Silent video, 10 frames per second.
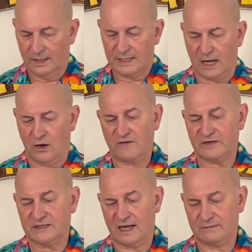Now,
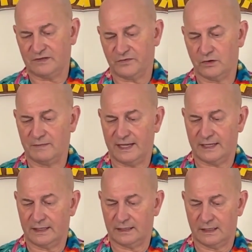oftentimes, if you're
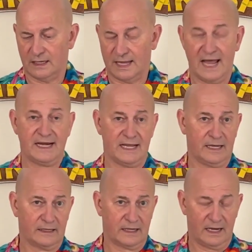making any
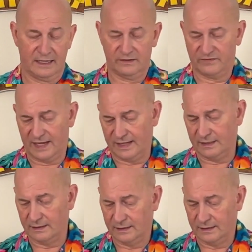kind of a